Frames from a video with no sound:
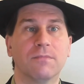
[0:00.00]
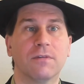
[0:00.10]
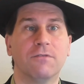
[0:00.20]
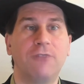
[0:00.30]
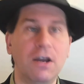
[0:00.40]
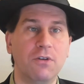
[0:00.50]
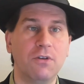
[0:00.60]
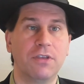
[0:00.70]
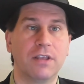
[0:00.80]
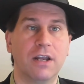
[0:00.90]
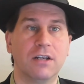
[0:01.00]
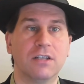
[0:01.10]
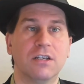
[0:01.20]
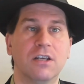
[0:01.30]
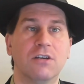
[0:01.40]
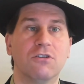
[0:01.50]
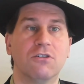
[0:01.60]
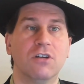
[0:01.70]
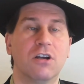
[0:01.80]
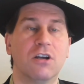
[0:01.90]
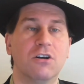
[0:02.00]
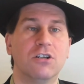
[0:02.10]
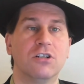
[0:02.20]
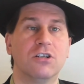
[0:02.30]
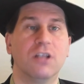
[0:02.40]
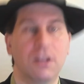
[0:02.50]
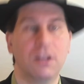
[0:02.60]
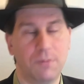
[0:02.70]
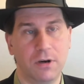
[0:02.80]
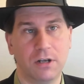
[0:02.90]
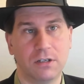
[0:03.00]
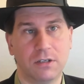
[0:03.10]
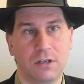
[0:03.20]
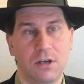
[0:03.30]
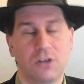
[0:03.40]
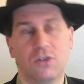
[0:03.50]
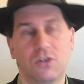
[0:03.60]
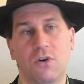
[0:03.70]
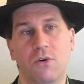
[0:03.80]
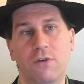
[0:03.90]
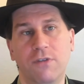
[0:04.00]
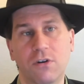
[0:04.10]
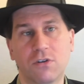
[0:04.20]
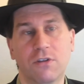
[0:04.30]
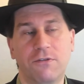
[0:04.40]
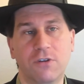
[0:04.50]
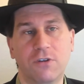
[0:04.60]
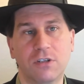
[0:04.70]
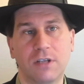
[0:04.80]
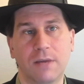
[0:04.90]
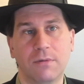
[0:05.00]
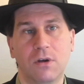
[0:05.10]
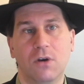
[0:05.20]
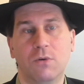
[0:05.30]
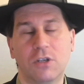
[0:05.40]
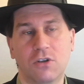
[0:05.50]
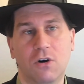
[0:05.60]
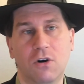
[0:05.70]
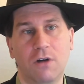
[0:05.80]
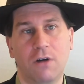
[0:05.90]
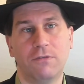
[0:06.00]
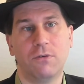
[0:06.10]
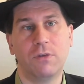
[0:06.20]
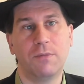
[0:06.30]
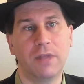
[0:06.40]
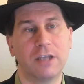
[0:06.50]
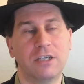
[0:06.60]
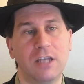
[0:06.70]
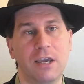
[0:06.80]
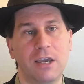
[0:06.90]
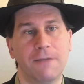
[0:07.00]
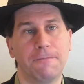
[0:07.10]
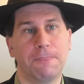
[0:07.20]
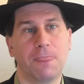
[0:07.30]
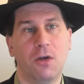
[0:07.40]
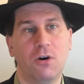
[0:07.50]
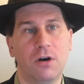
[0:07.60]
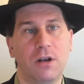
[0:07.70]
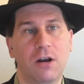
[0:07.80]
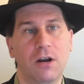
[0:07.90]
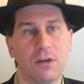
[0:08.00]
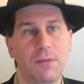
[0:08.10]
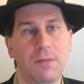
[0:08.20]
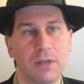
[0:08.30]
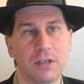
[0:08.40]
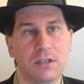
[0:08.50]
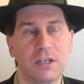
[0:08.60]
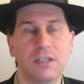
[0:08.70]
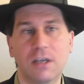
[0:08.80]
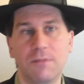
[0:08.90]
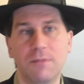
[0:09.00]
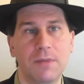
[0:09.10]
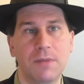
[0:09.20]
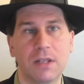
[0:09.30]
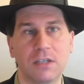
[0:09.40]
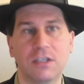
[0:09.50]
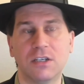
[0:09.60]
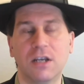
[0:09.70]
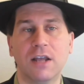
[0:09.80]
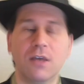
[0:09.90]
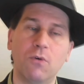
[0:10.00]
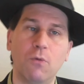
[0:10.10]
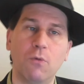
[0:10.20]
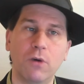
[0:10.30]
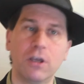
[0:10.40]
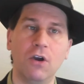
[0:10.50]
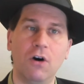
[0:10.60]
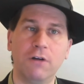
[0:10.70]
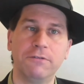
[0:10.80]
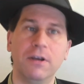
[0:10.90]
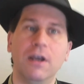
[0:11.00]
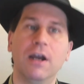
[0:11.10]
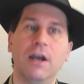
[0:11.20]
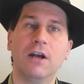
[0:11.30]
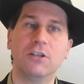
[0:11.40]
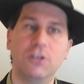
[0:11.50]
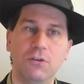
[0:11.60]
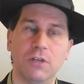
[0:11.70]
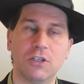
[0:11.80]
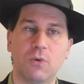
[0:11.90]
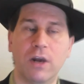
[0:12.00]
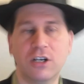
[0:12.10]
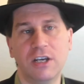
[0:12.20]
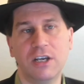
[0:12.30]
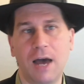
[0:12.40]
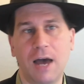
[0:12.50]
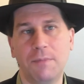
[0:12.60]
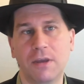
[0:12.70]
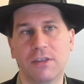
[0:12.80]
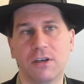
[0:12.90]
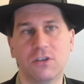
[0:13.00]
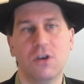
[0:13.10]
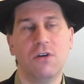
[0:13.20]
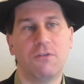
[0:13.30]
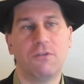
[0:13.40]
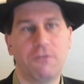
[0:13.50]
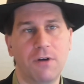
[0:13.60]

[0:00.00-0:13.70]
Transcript: final thing that it does encourages deliberateness. So if you notice in the first step, we start off with a blank slate on our commitment list. It's a commitment list. It's not that we're working off our to-do list. We're actually copying things from